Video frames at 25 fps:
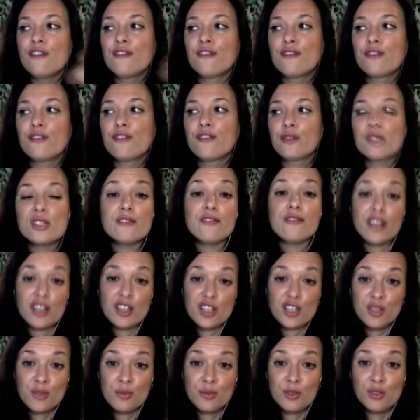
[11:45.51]
Fruits and
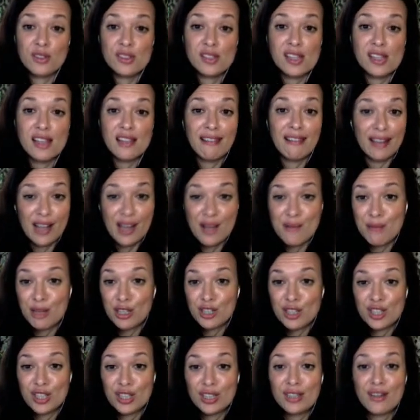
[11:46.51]
vegetables, like I
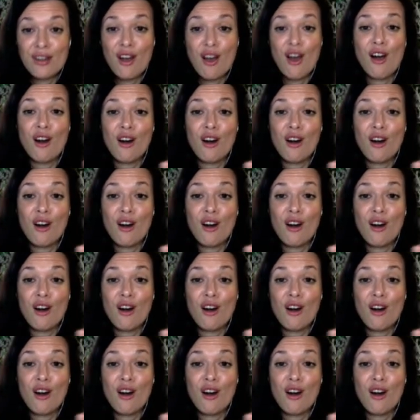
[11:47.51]
mentioned,